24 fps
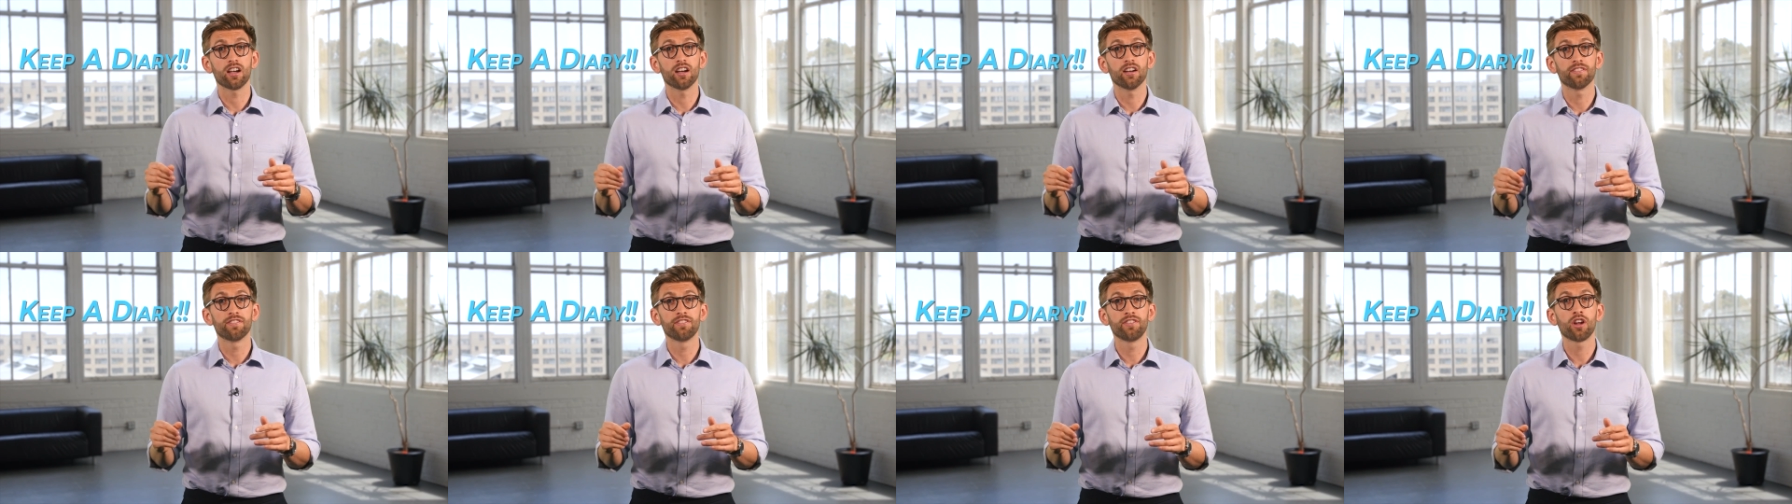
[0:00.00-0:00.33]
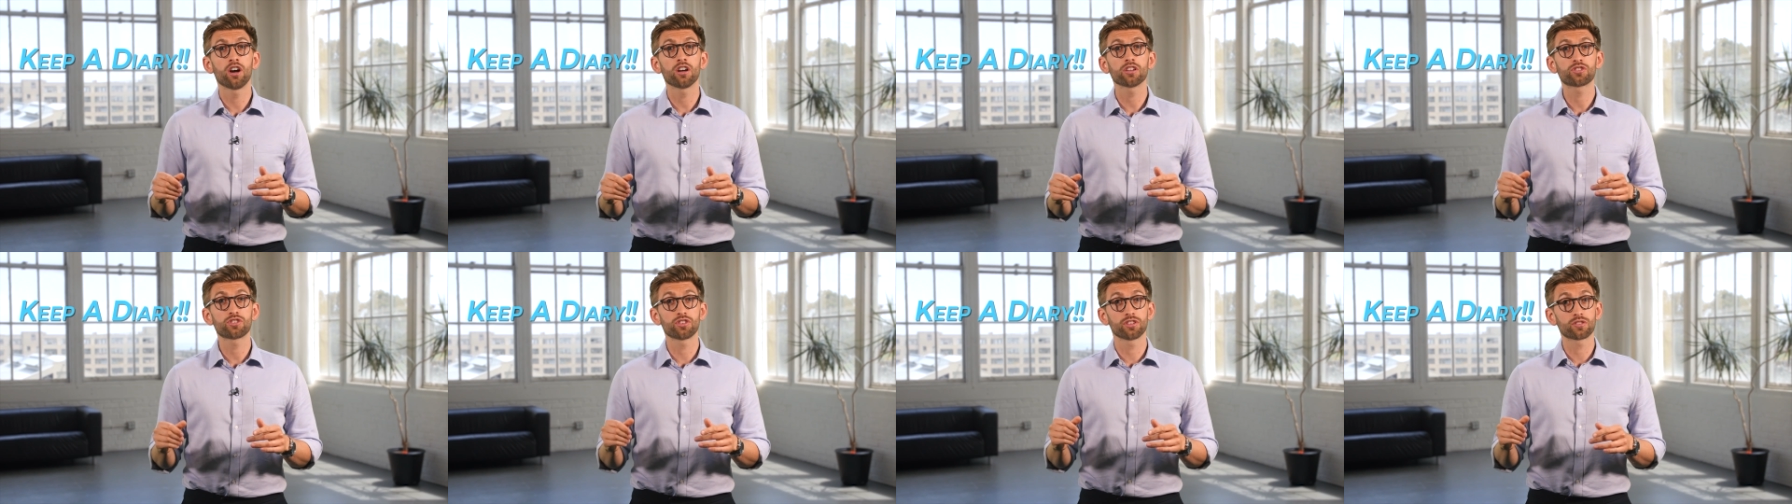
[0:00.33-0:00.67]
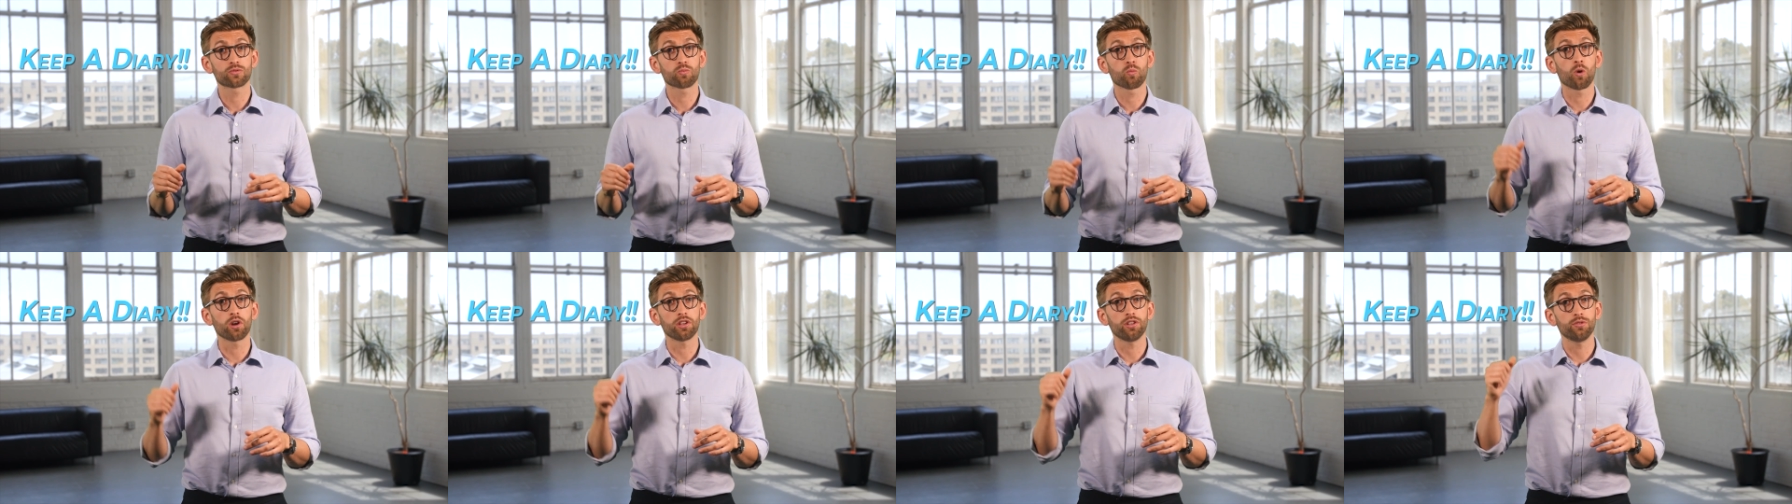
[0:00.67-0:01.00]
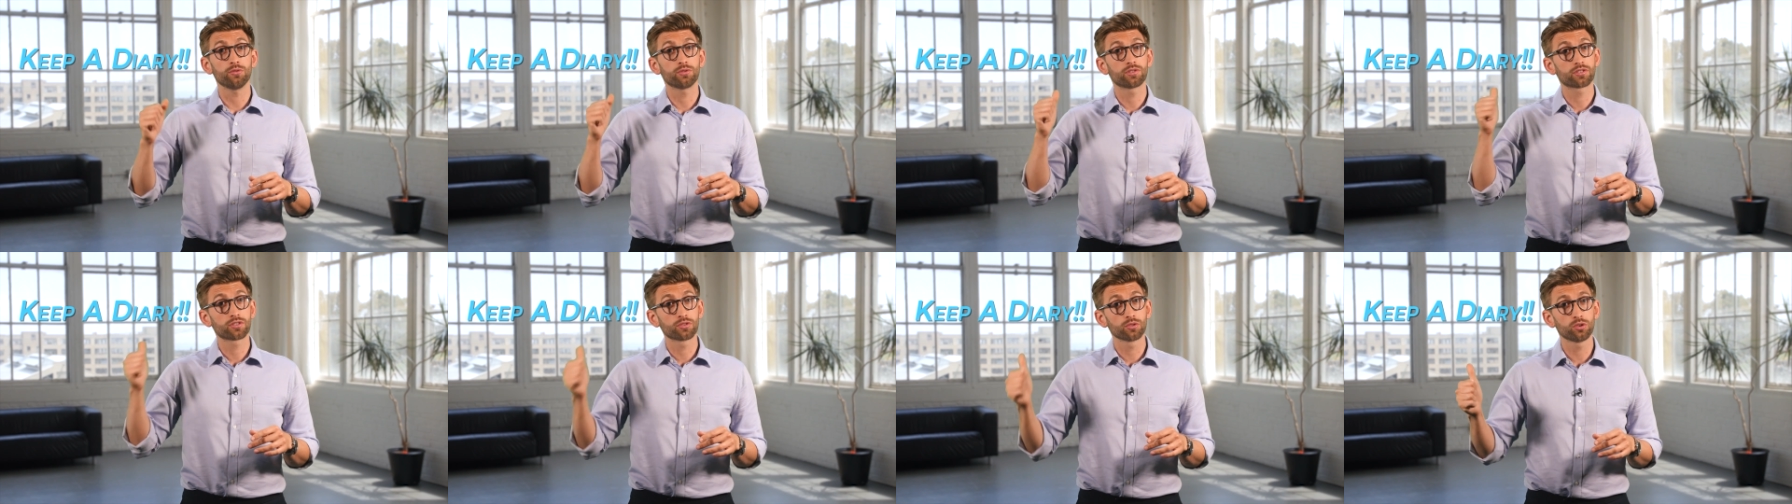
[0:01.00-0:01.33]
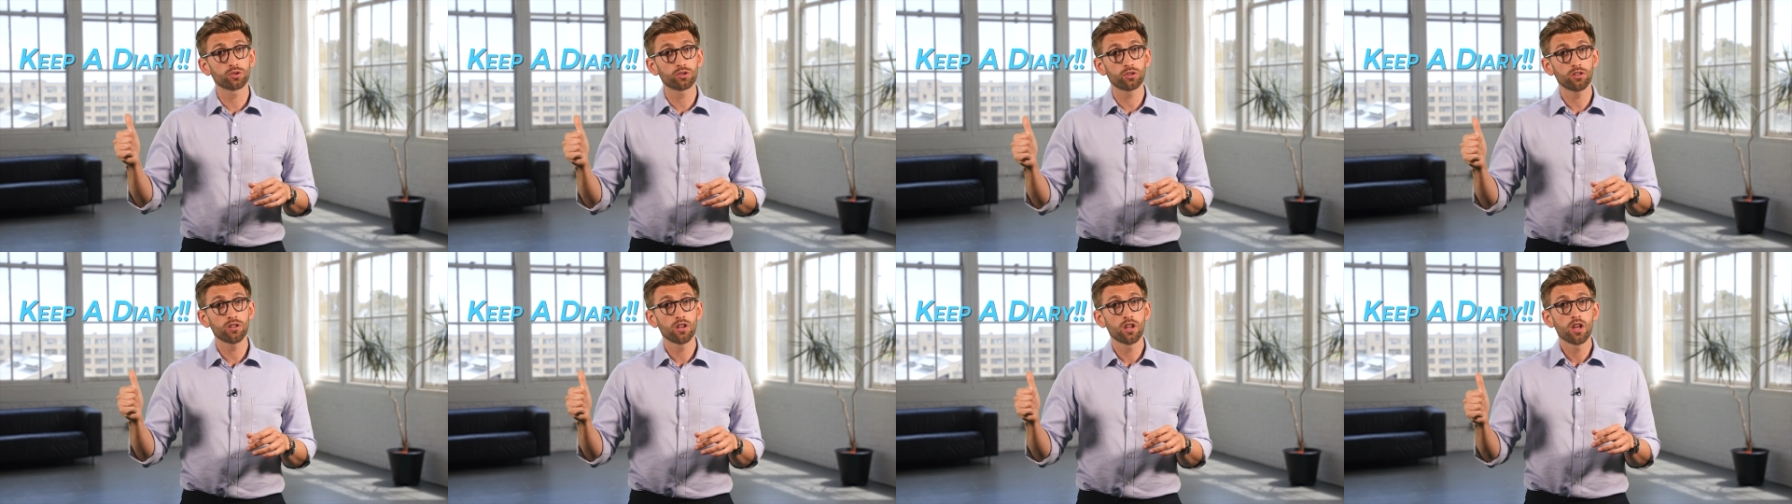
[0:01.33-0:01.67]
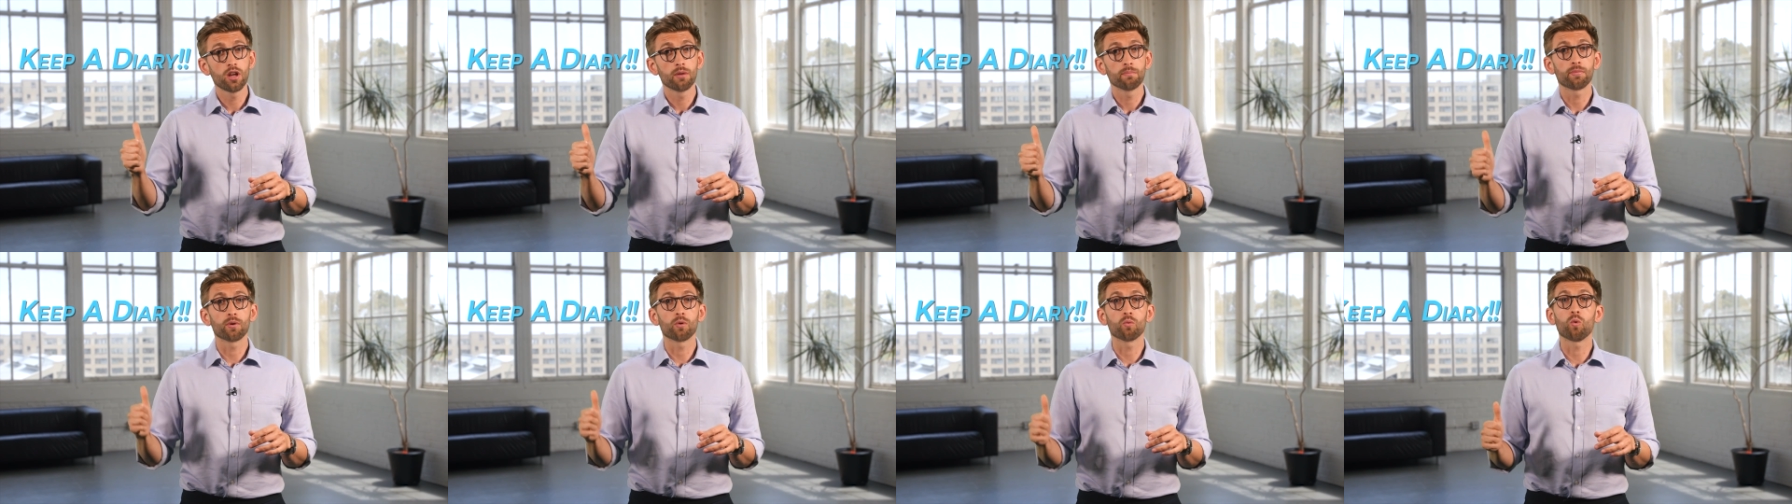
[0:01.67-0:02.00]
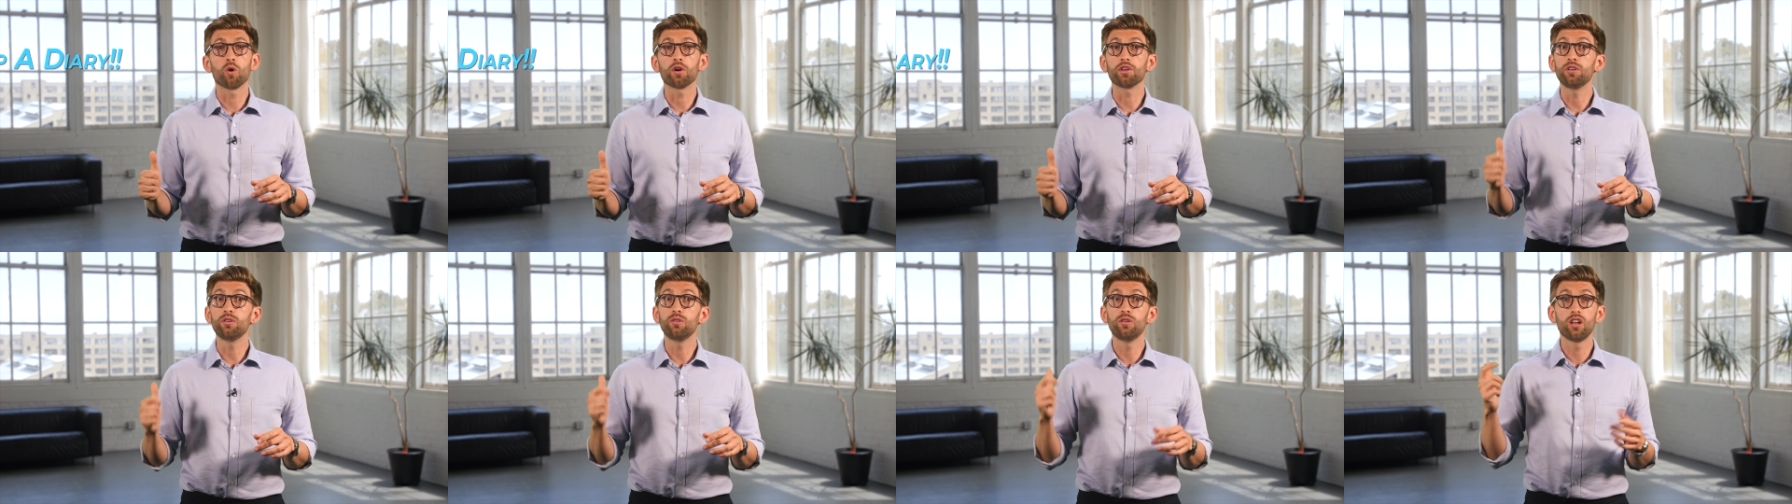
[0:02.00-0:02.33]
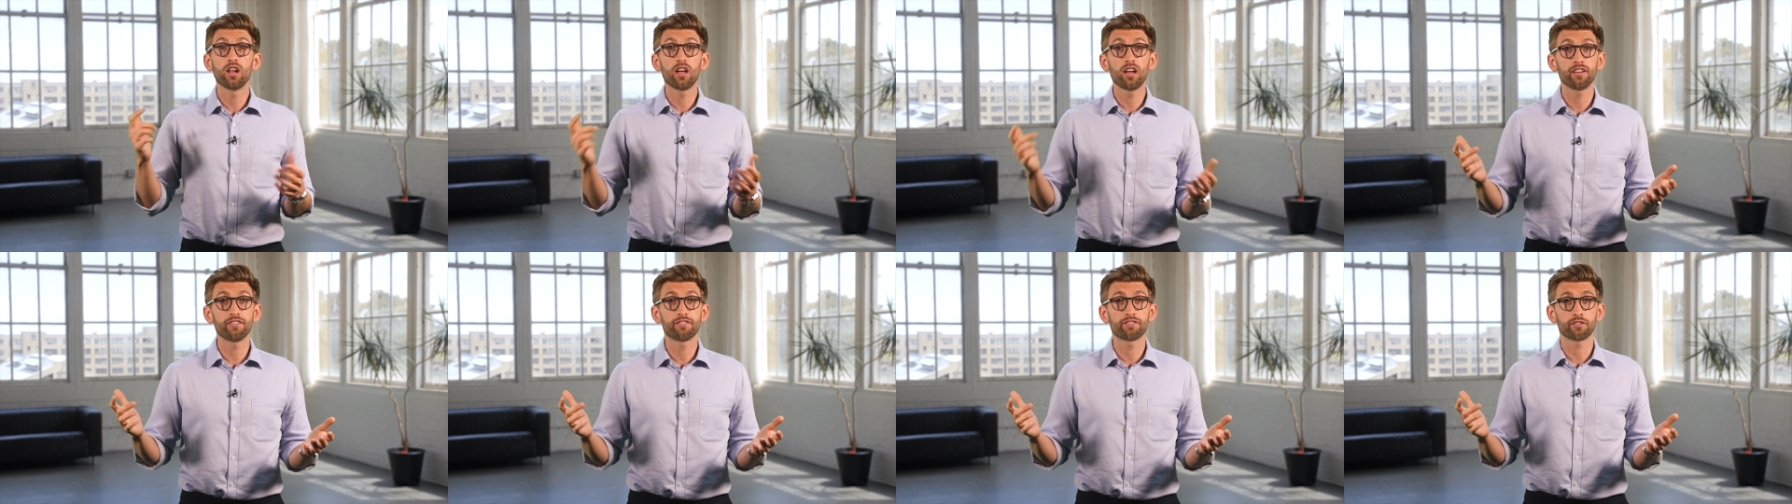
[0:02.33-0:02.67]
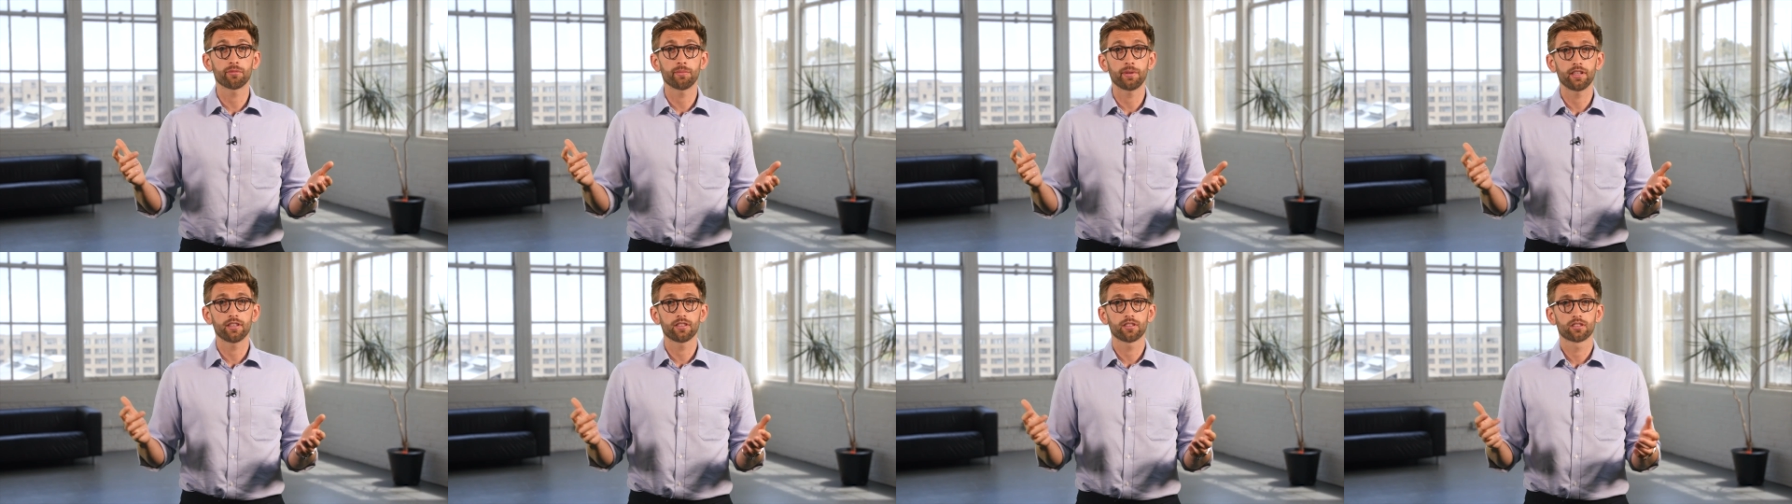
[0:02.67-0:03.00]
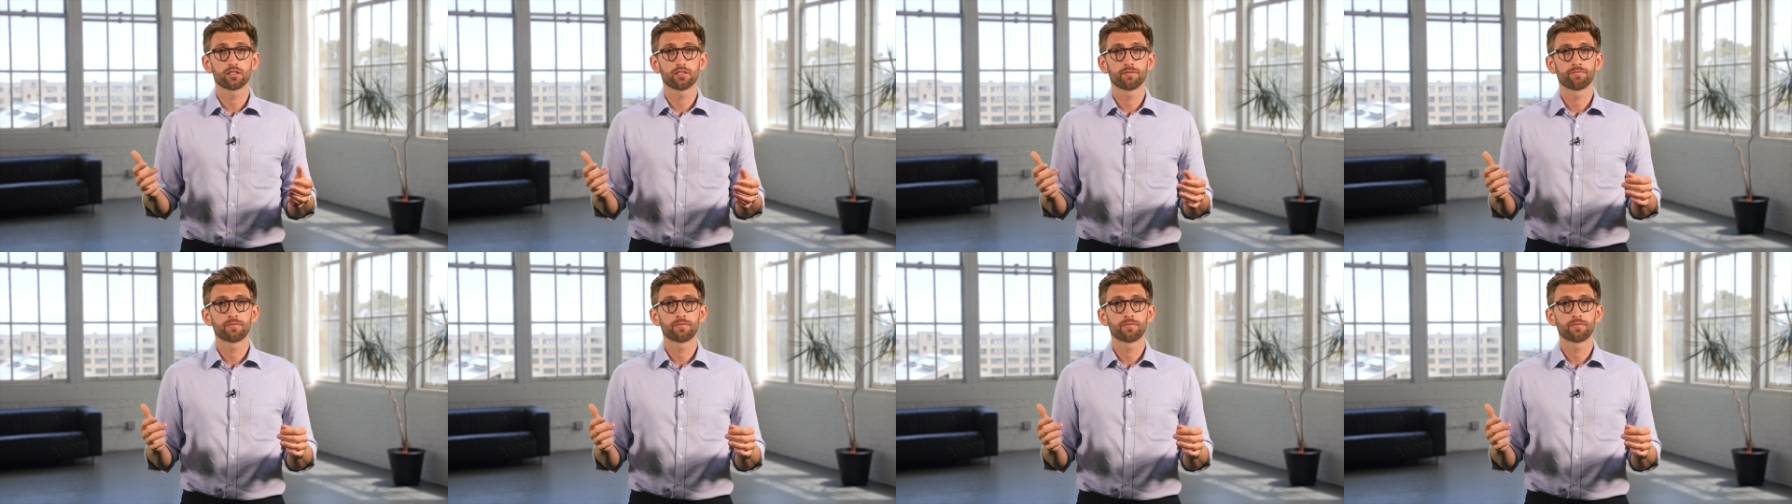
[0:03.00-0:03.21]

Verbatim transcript: of not just what you saw, but what you learned from it.